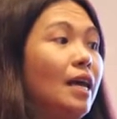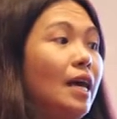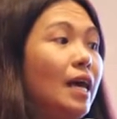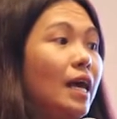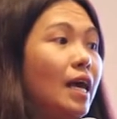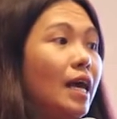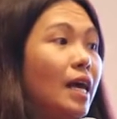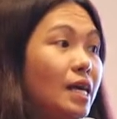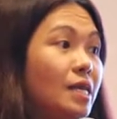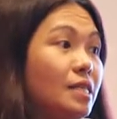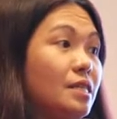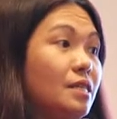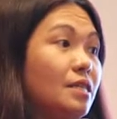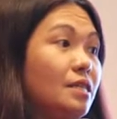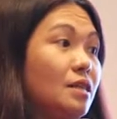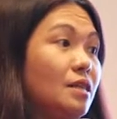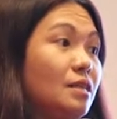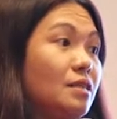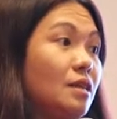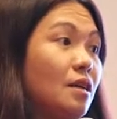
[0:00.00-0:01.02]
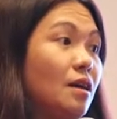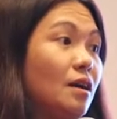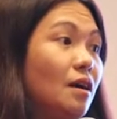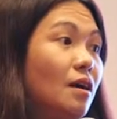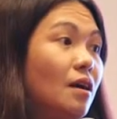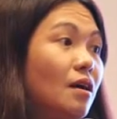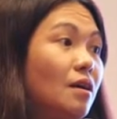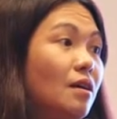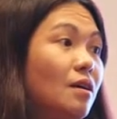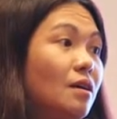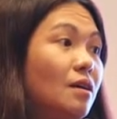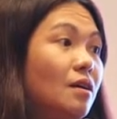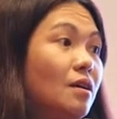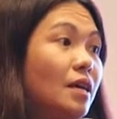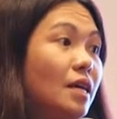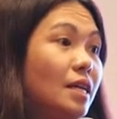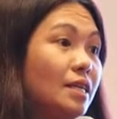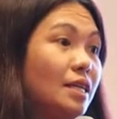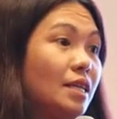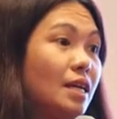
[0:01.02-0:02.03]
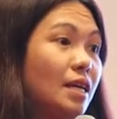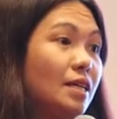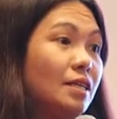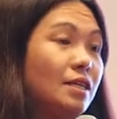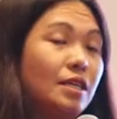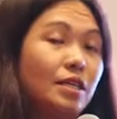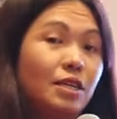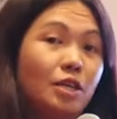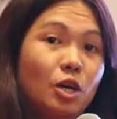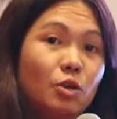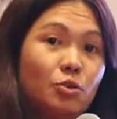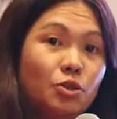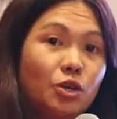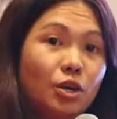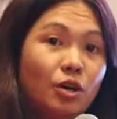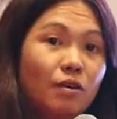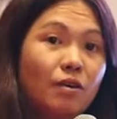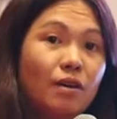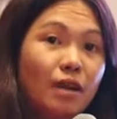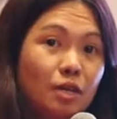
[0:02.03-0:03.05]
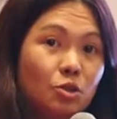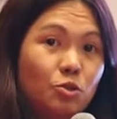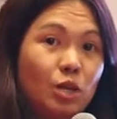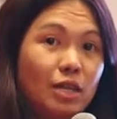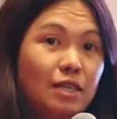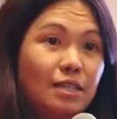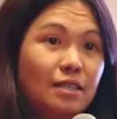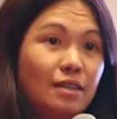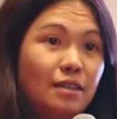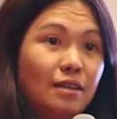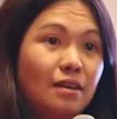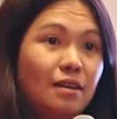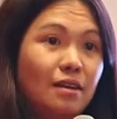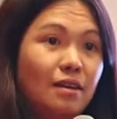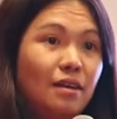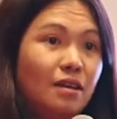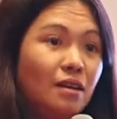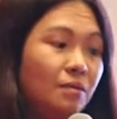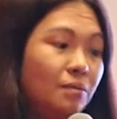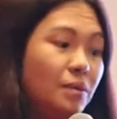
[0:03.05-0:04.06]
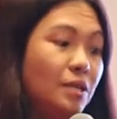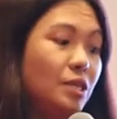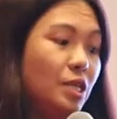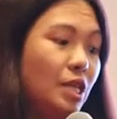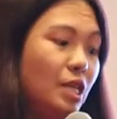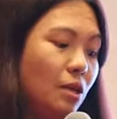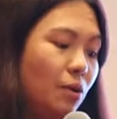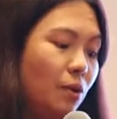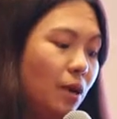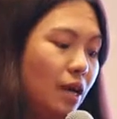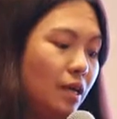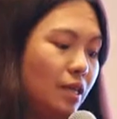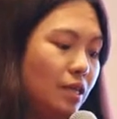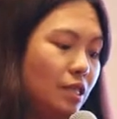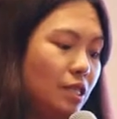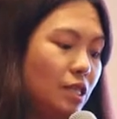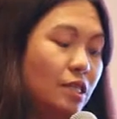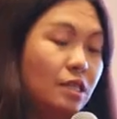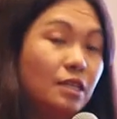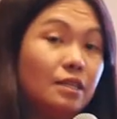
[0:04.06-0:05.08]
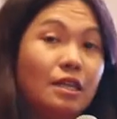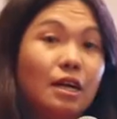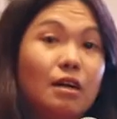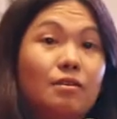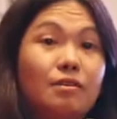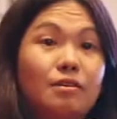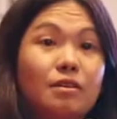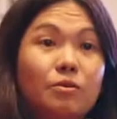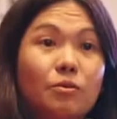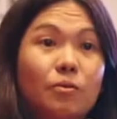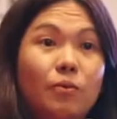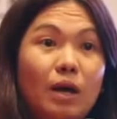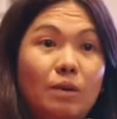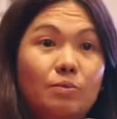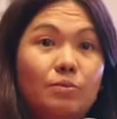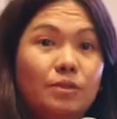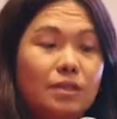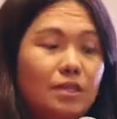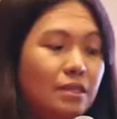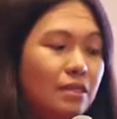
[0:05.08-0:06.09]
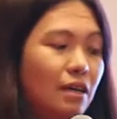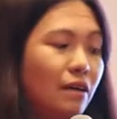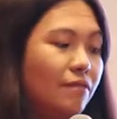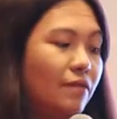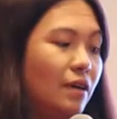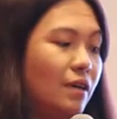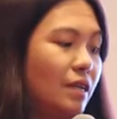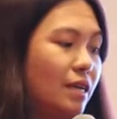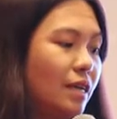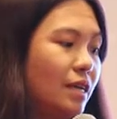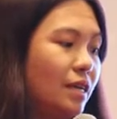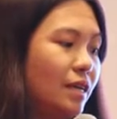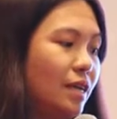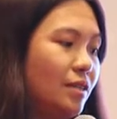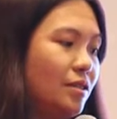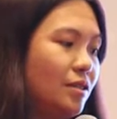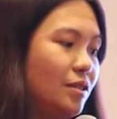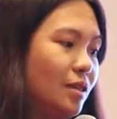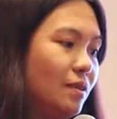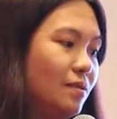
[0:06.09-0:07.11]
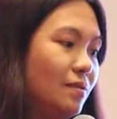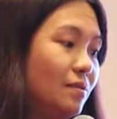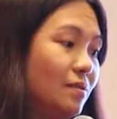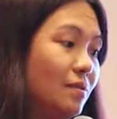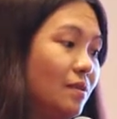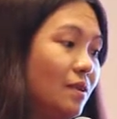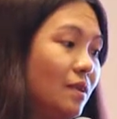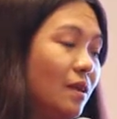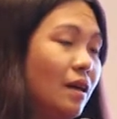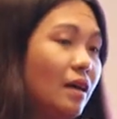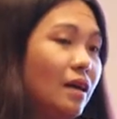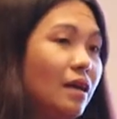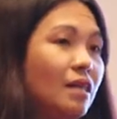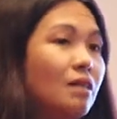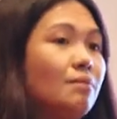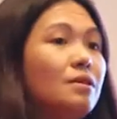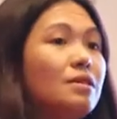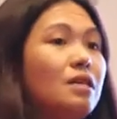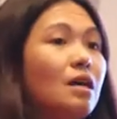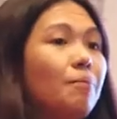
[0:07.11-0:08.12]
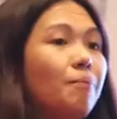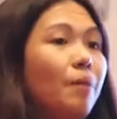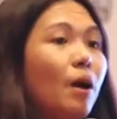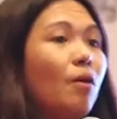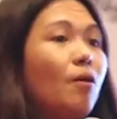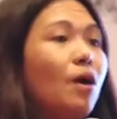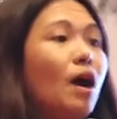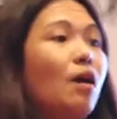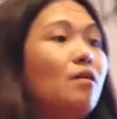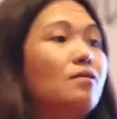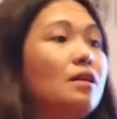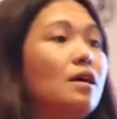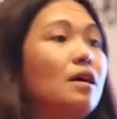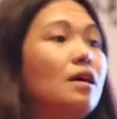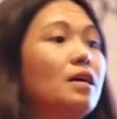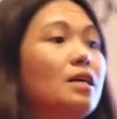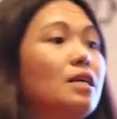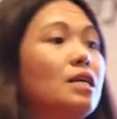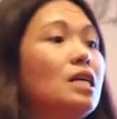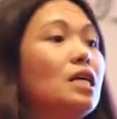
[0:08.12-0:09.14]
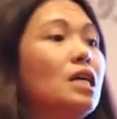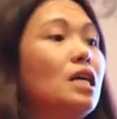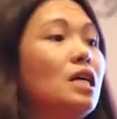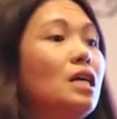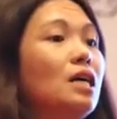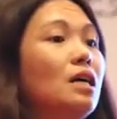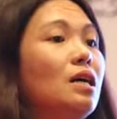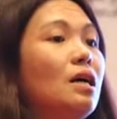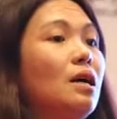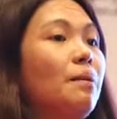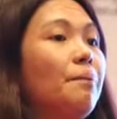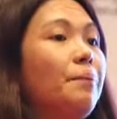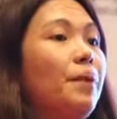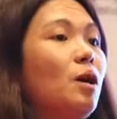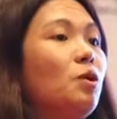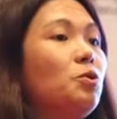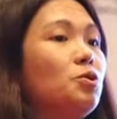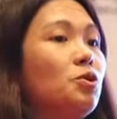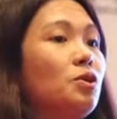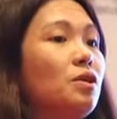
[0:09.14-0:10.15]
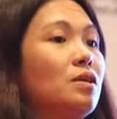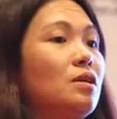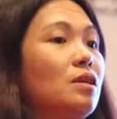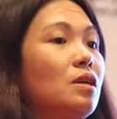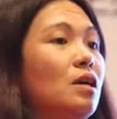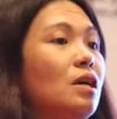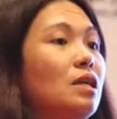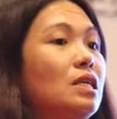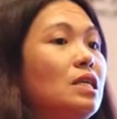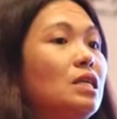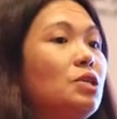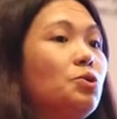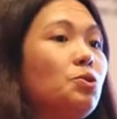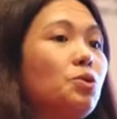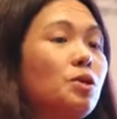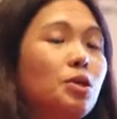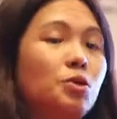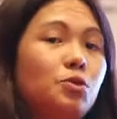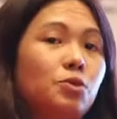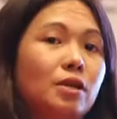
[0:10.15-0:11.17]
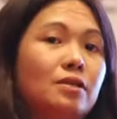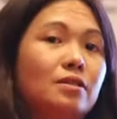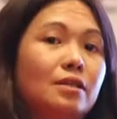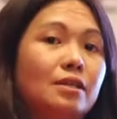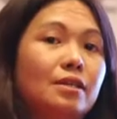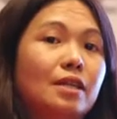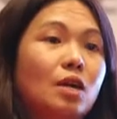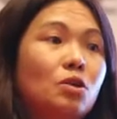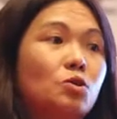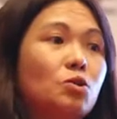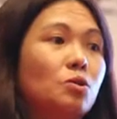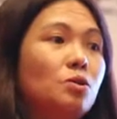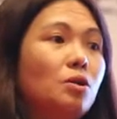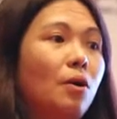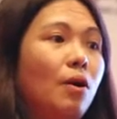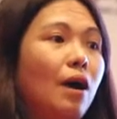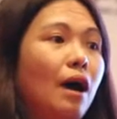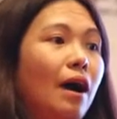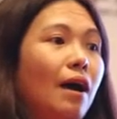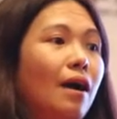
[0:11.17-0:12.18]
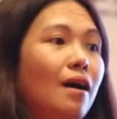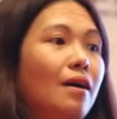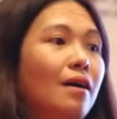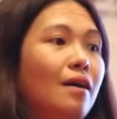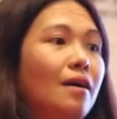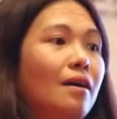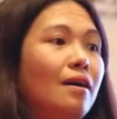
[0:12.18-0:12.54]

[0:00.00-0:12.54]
Actually, we have received Gold Award. So we have followed the requirements for G R I requirements. And we have also received a third-party accreditation.